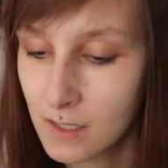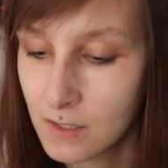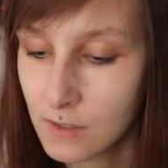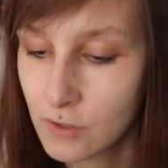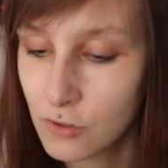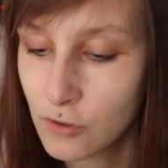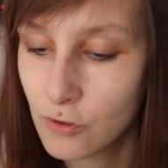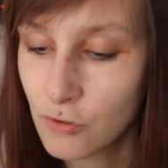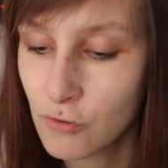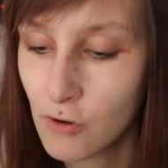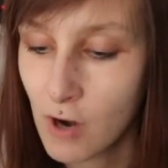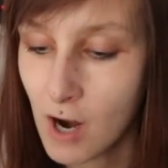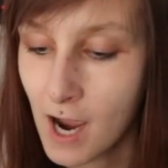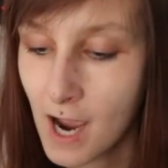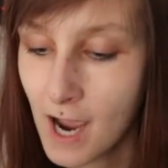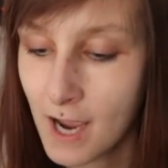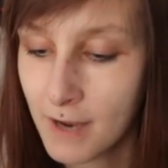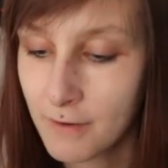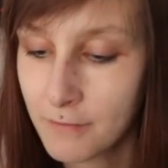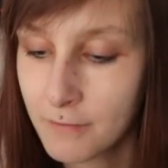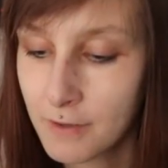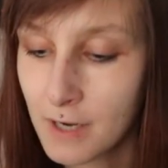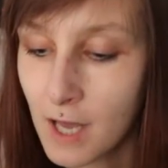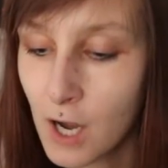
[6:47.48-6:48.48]

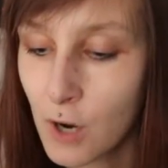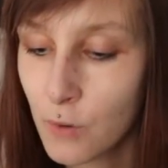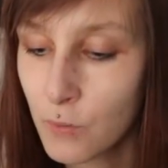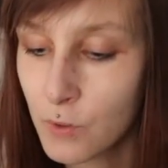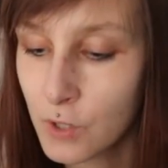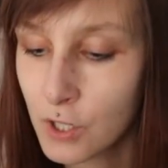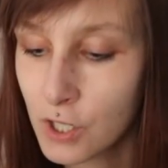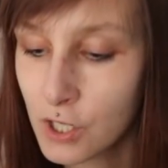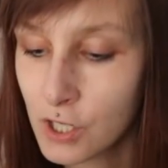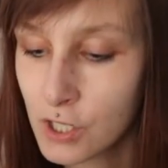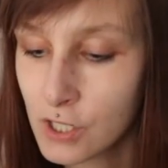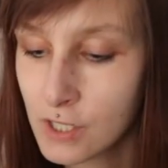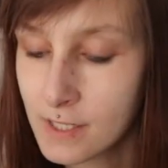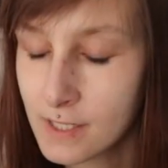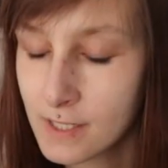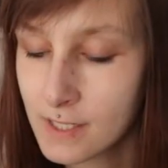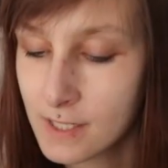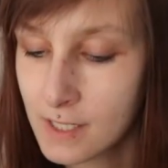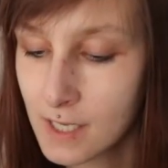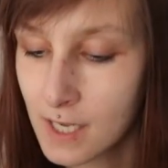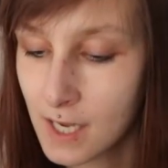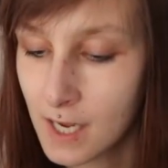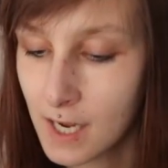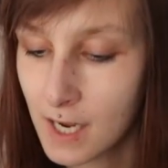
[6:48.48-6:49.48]
dry
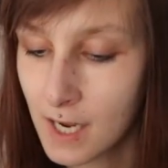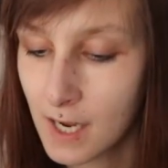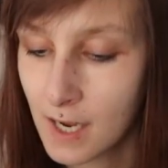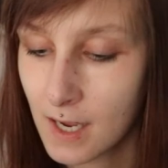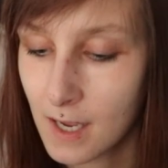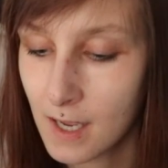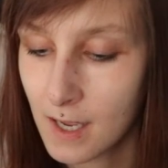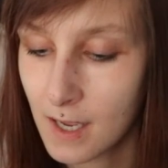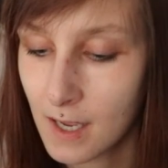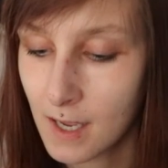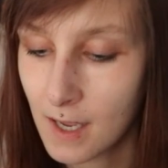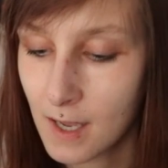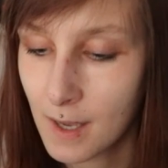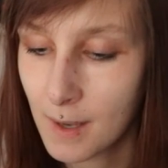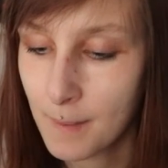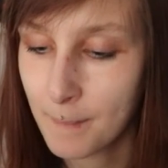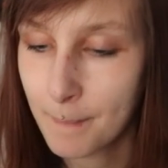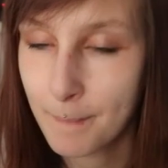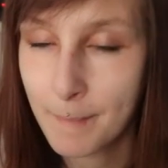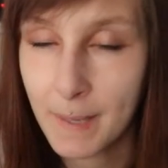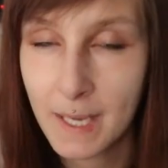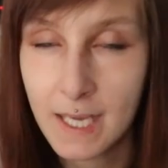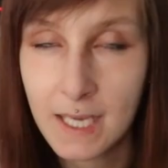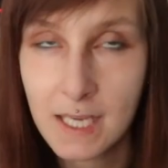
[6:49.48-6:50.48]
flowers,
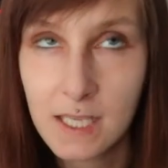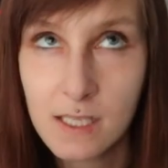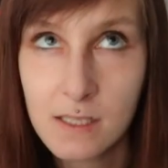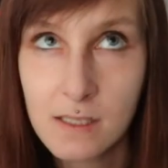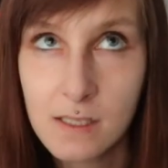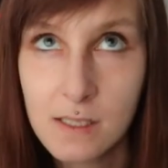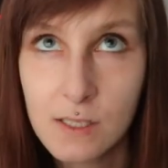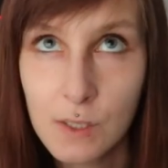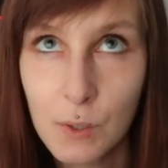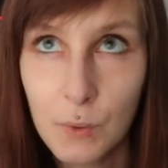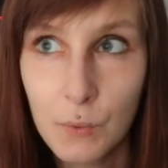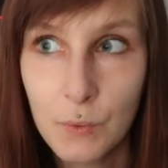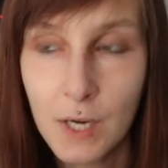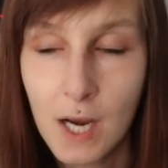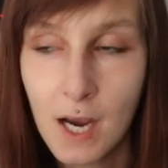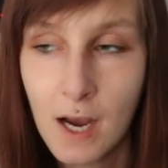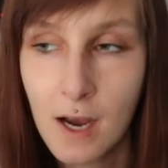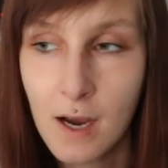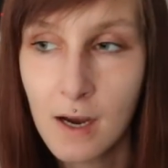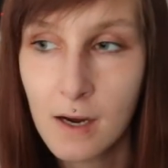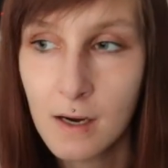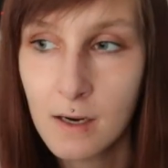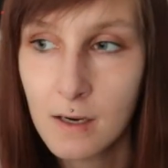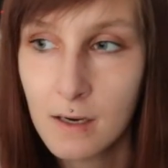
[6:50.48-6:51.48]
baking
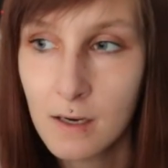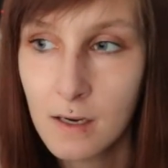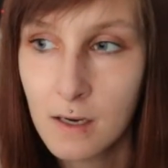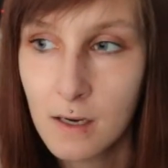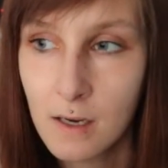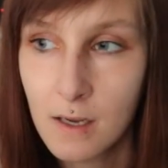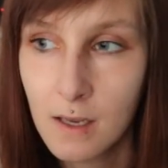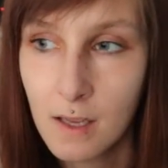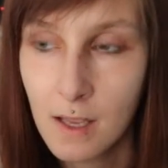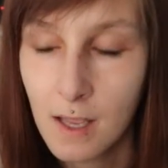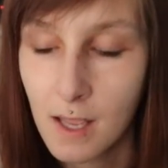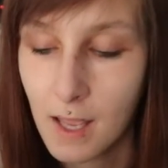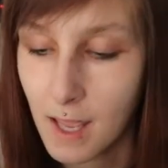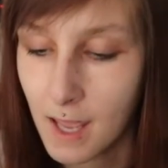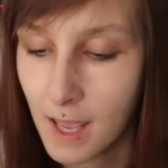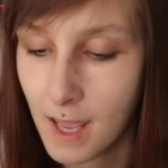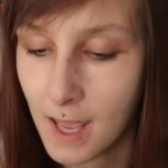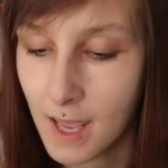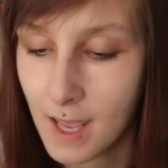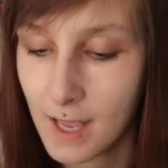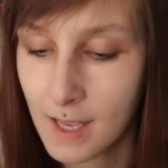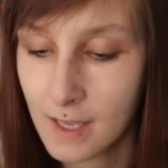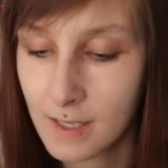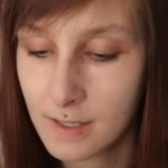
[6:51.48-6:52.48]
soda,
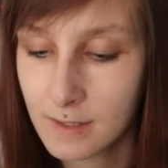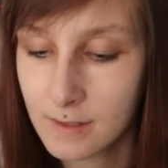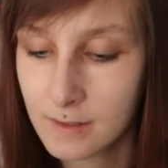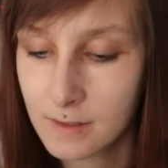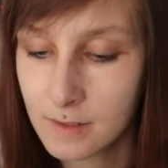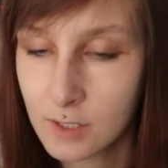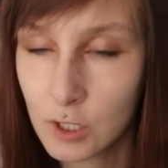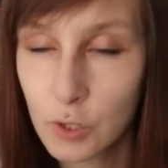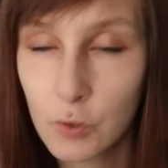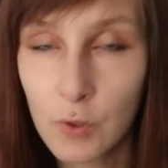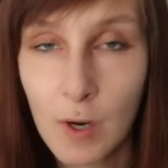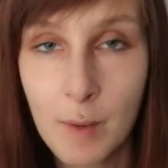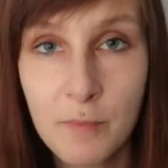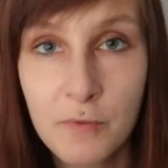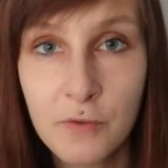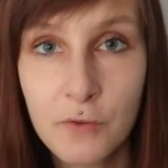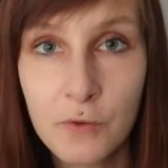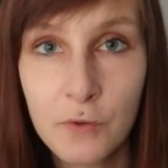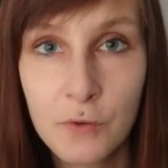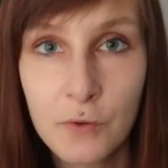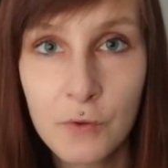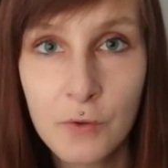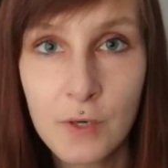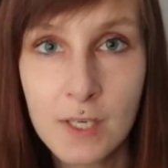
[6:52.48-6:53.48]
and
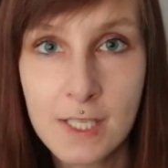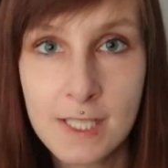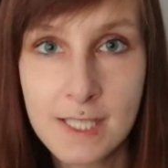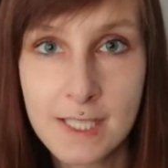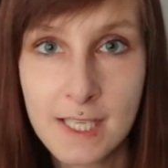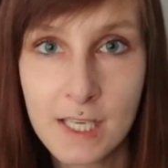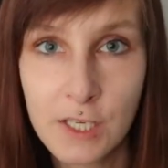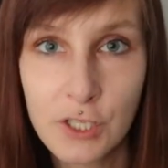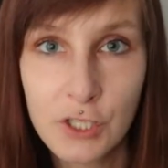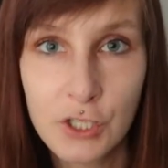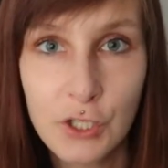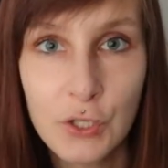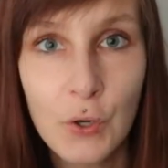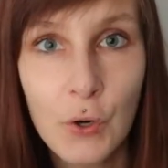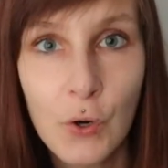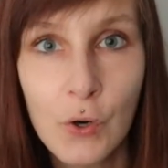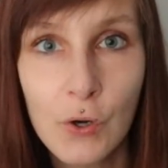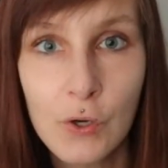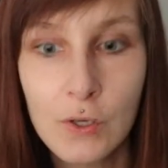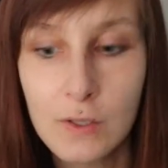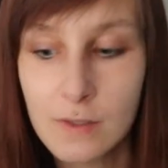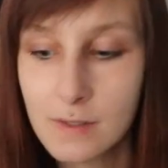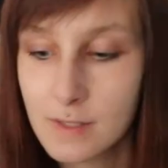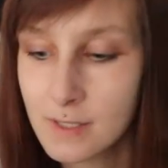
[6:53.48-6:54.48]
grapefruit essential
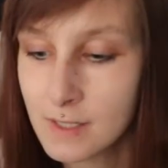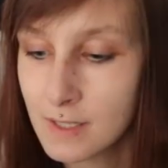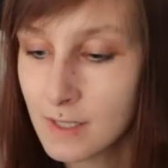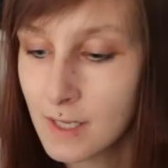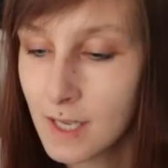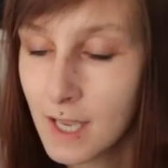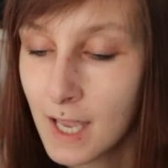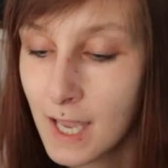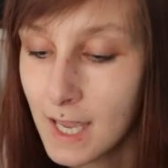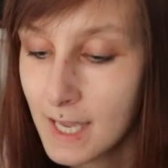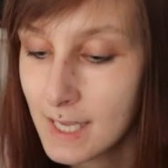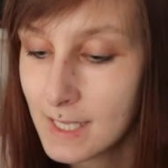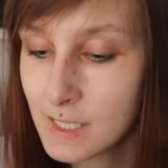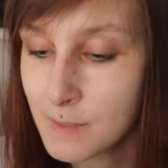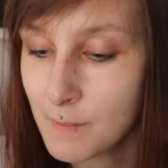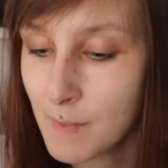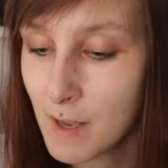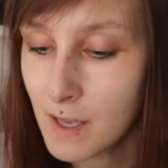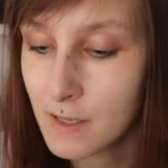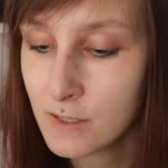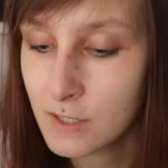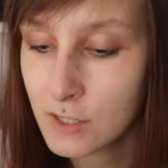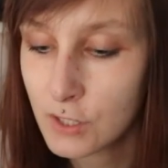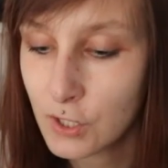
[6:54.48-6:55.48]
oils. It
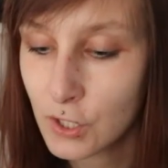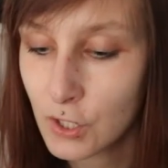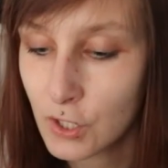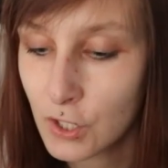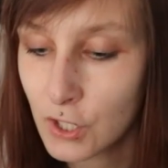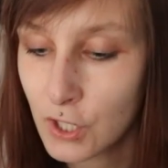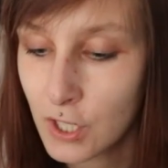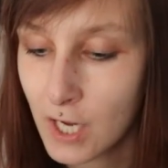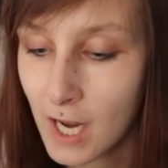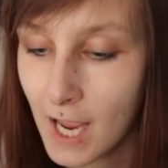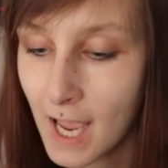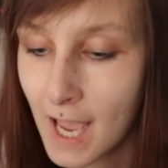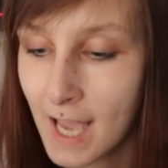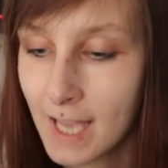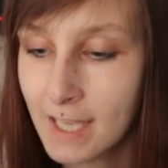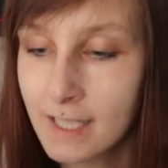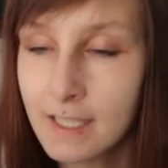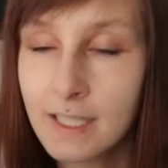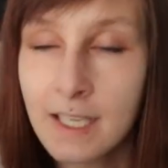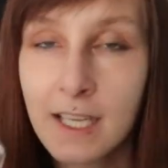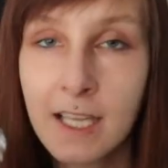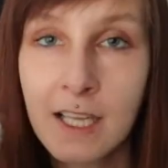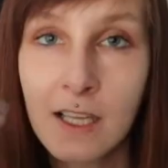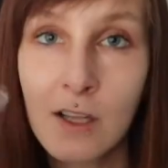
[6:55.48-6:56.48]
smells good
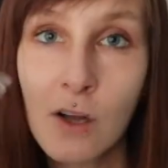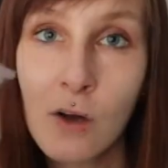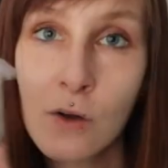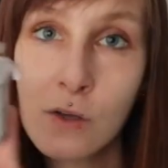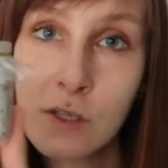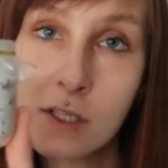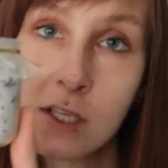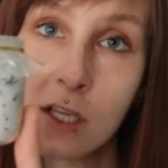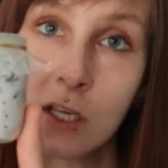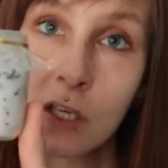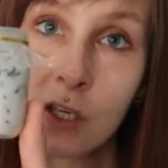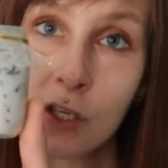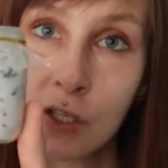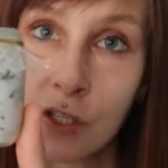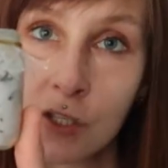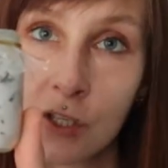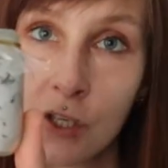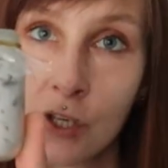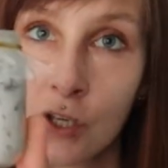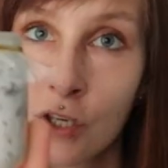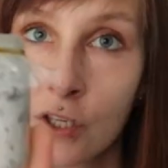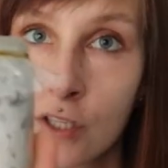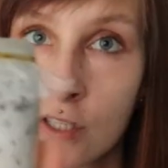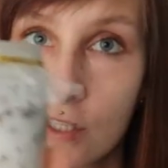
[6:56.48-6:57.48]
and it also looks
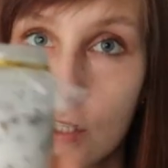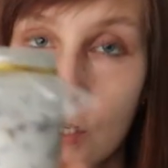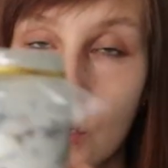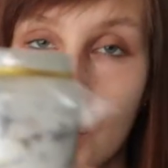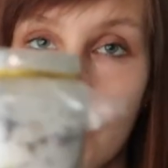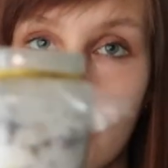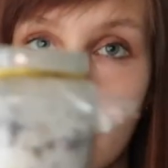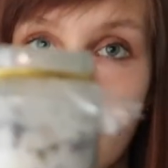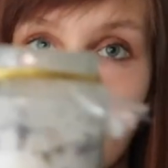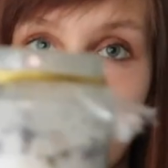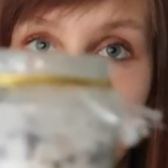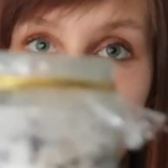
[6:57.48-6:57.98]
good, so you